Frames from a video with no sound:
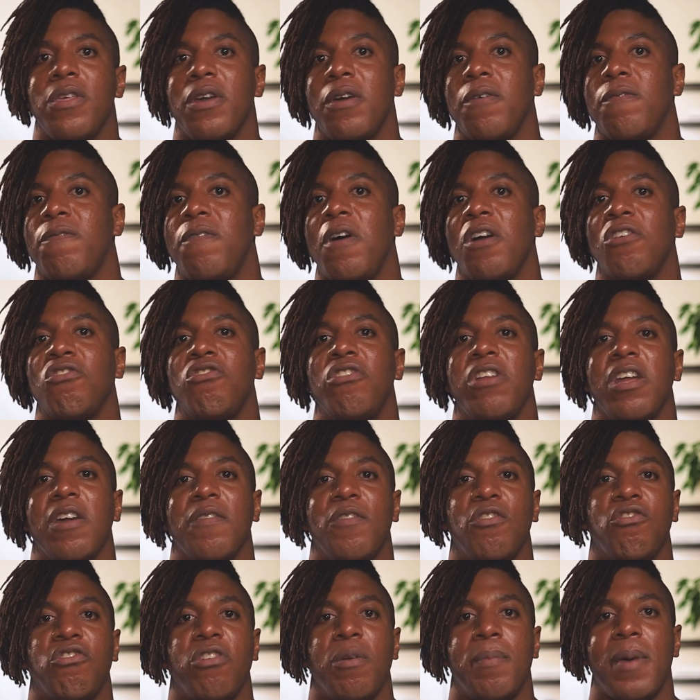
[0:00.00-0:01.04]
the
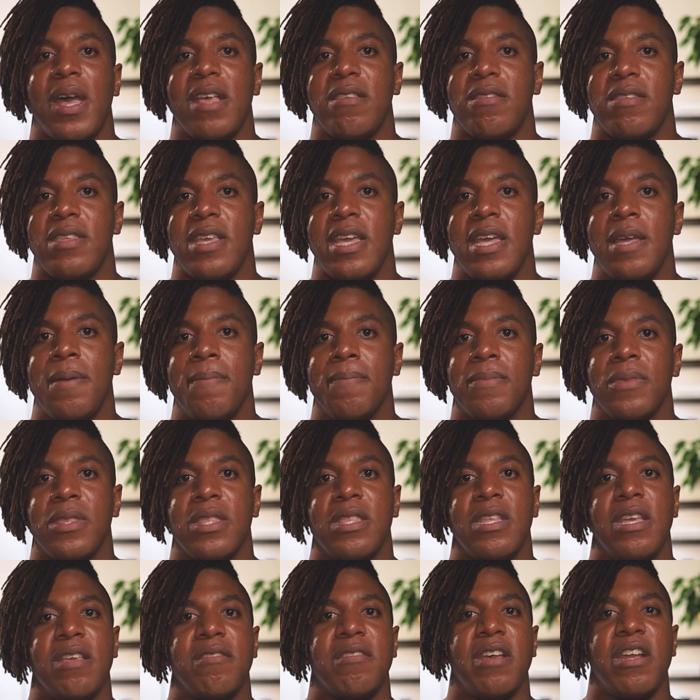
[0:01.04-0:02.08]
functioning of a ship at sea,
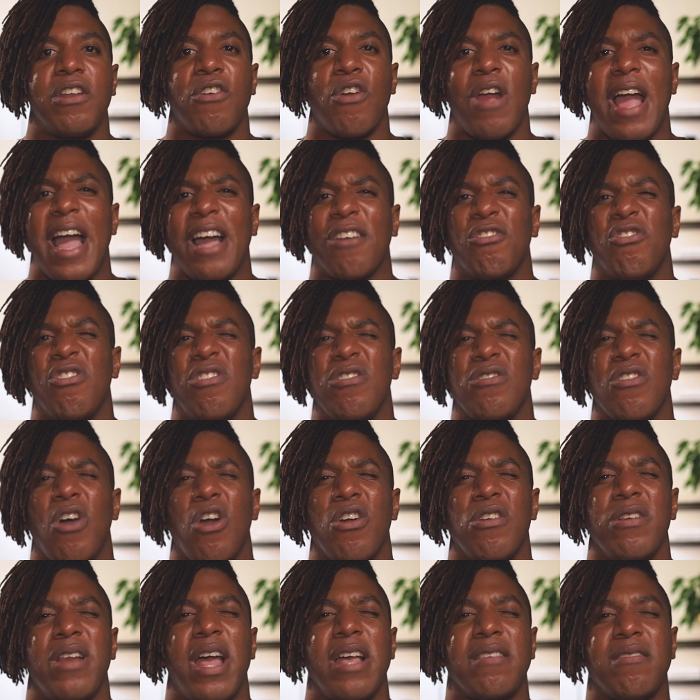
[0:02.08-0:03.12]
these interactions
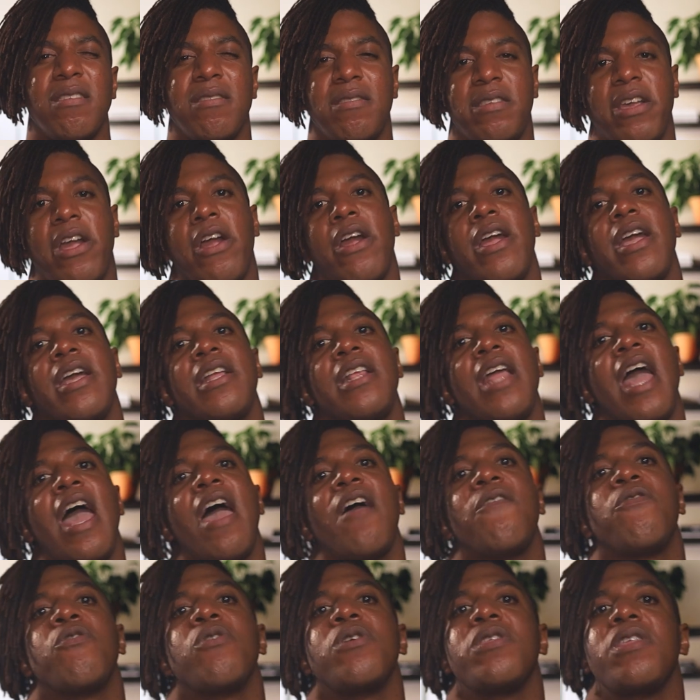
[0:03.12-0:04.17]
are necessary in
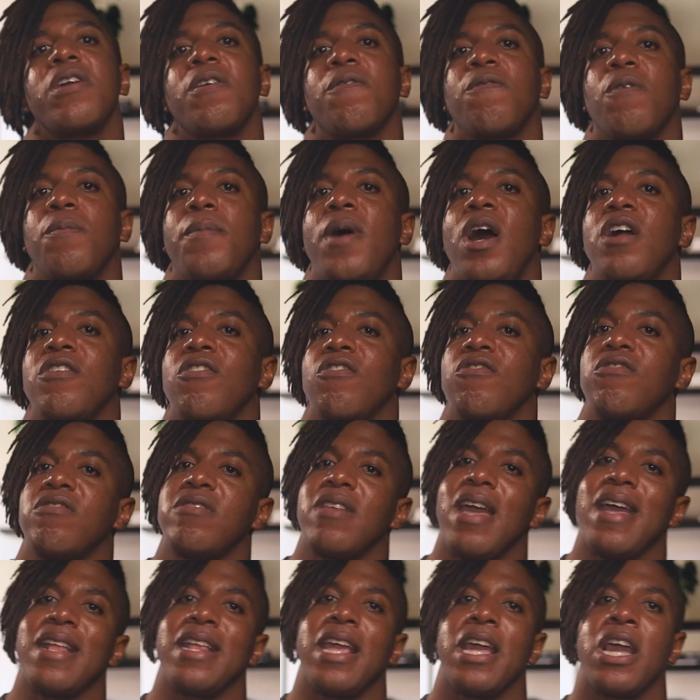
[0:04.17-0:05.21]
everything from
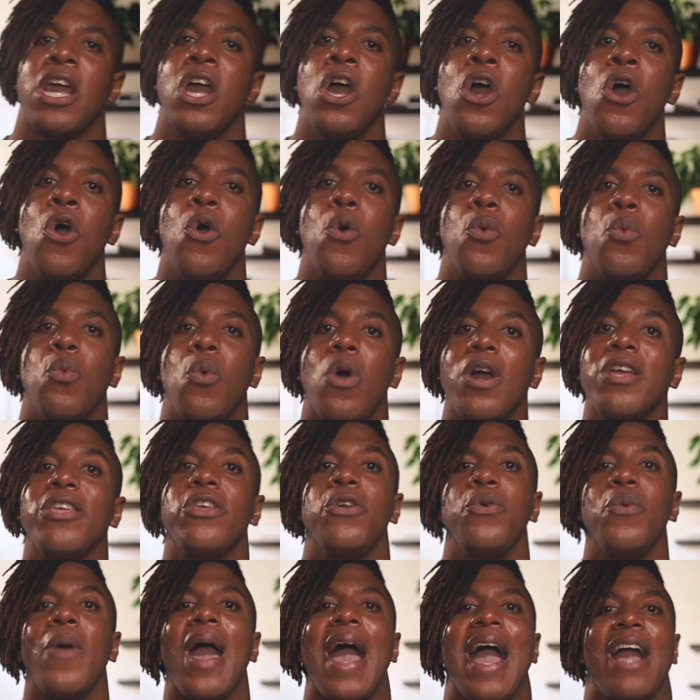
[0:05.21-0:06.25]
understanding
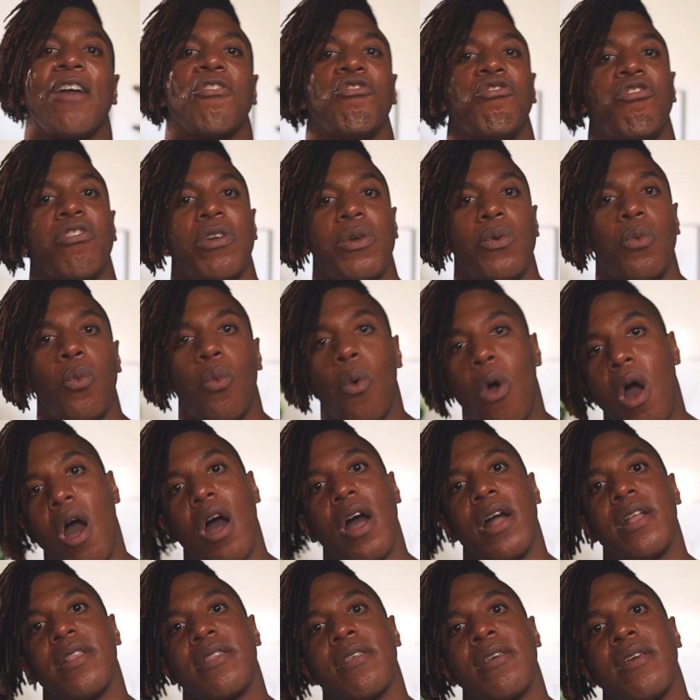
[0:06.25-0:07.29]
what you actually
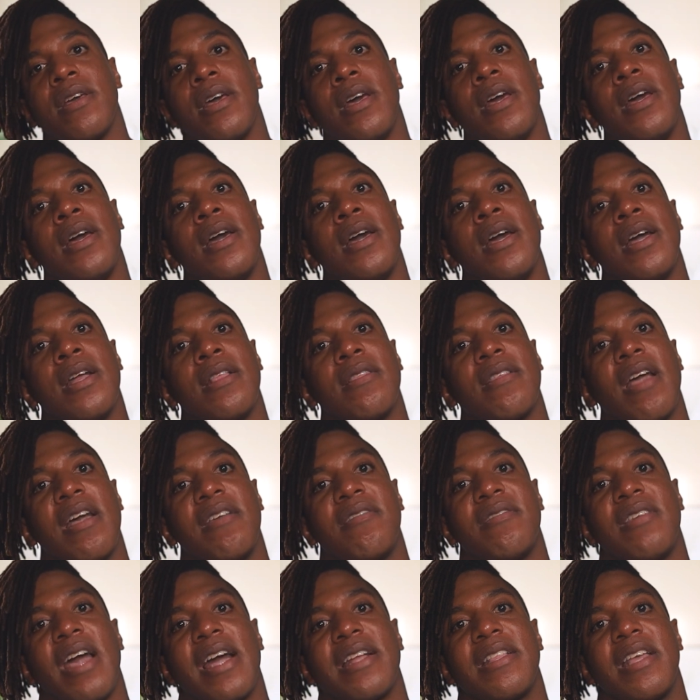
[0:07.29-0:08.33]
want,
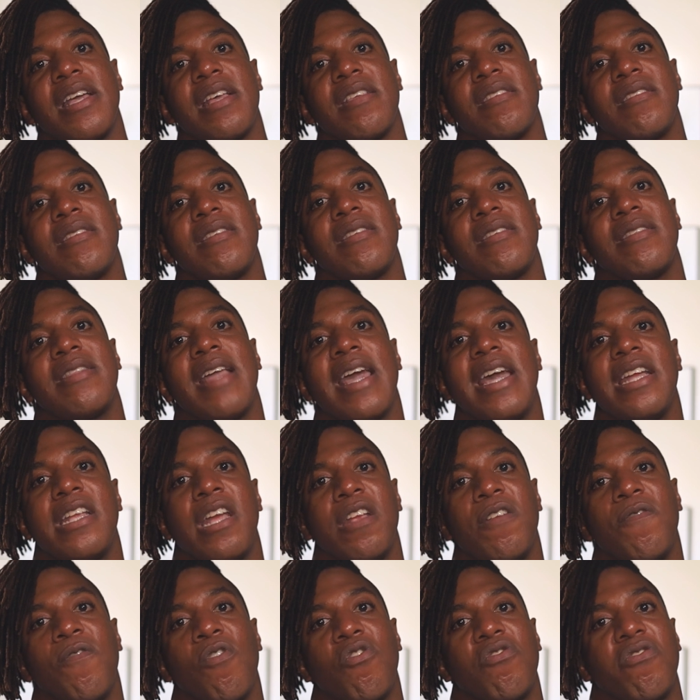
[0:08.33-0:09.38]
dissecting
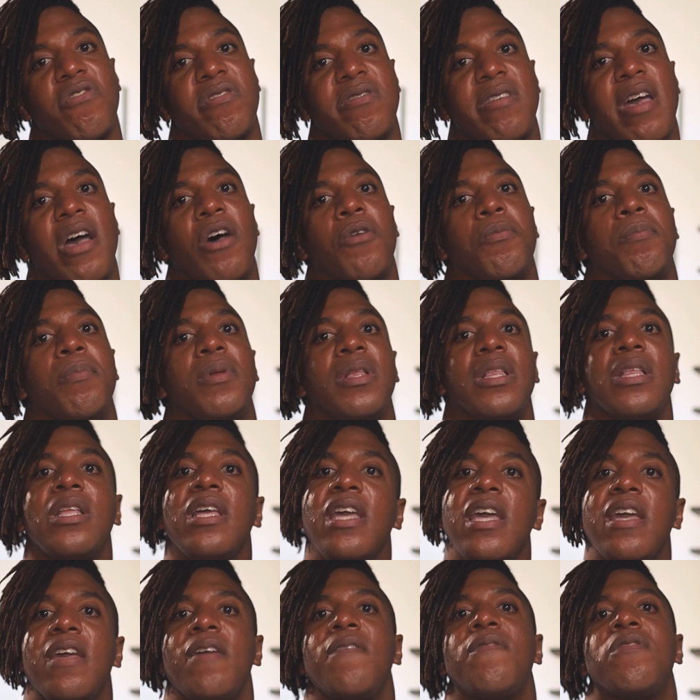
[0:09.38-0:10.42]
stated versus held
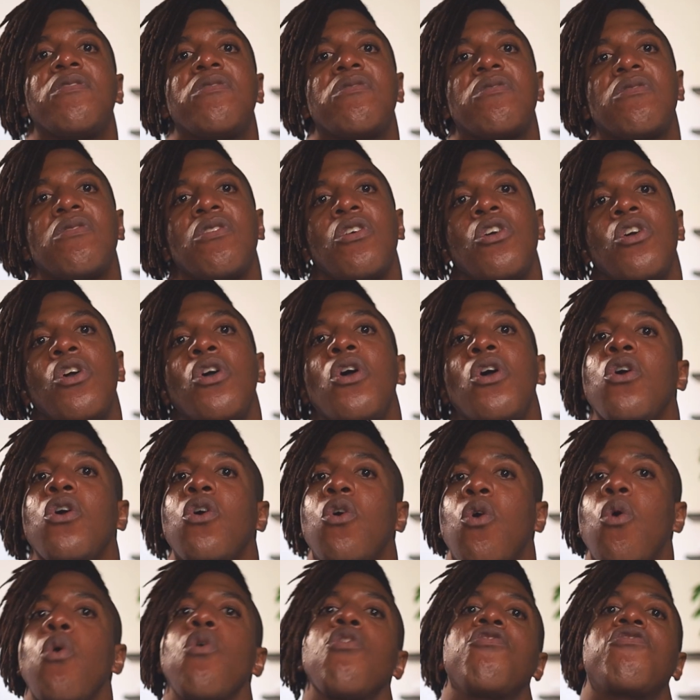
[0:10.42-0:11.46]
beliefs,
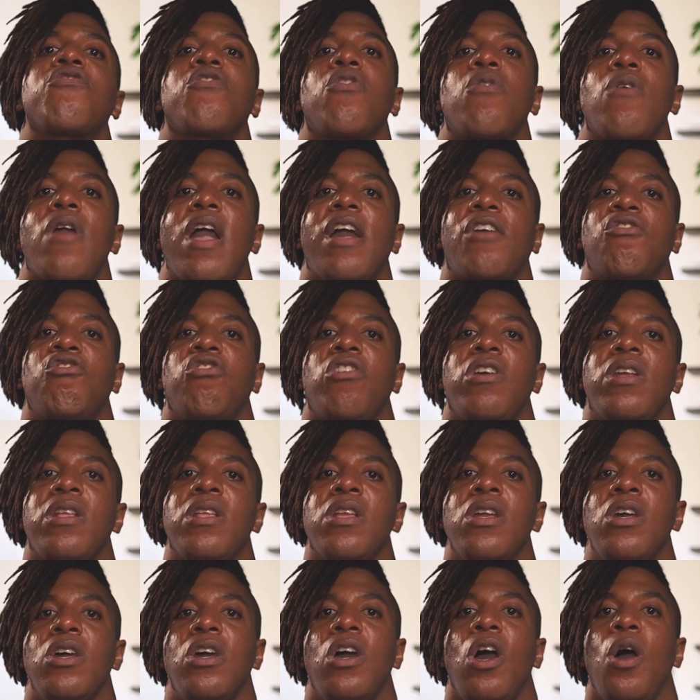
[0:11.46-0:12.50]
course
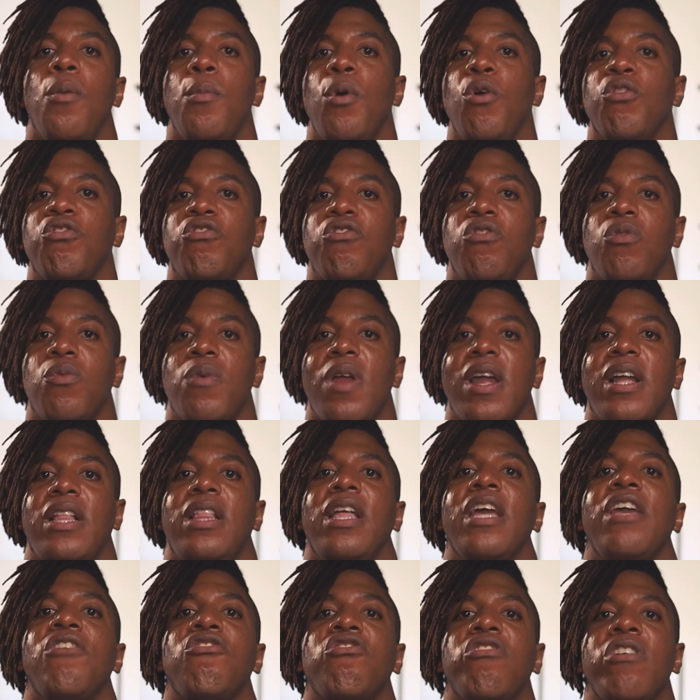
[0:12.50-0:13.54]
correction, emotional
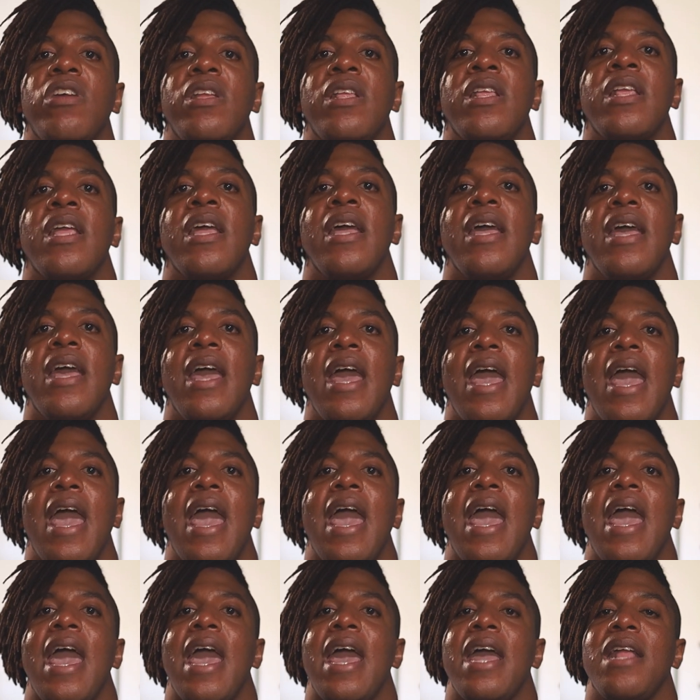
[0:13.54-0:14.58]
regulation,
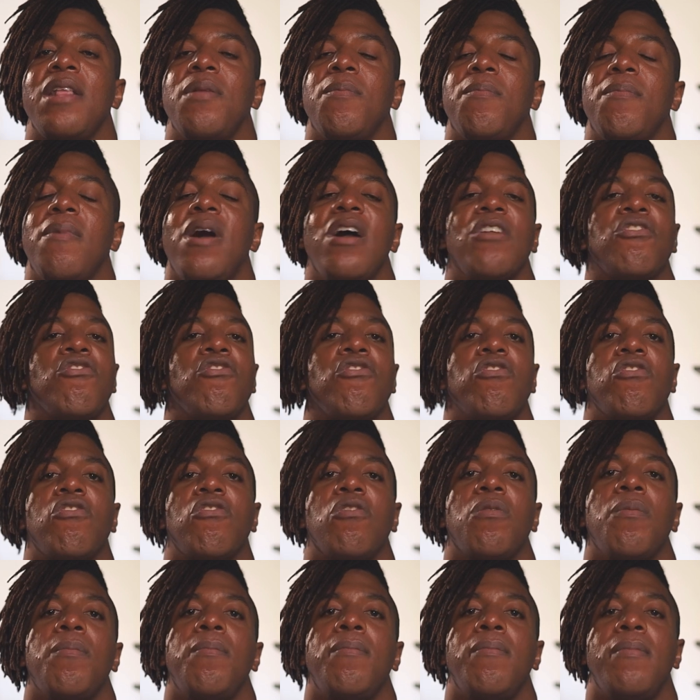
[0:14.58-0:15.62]
and
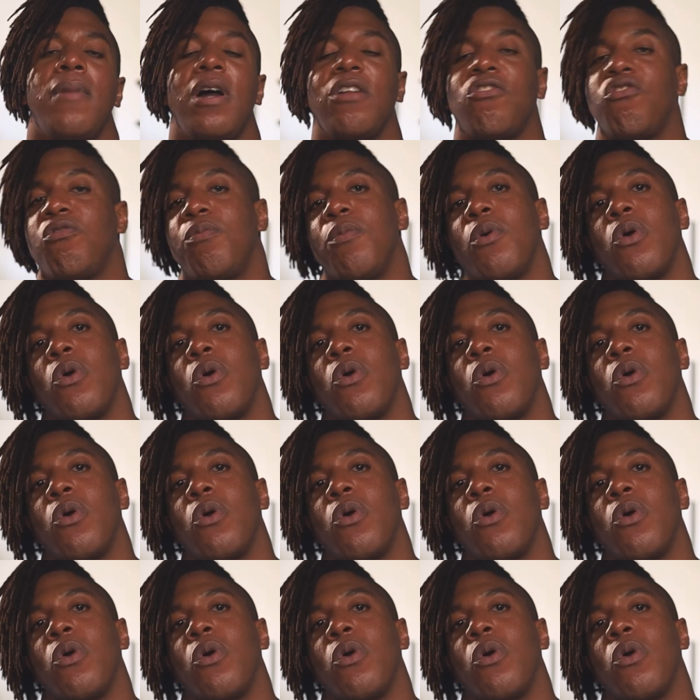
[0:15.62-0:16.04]
much, much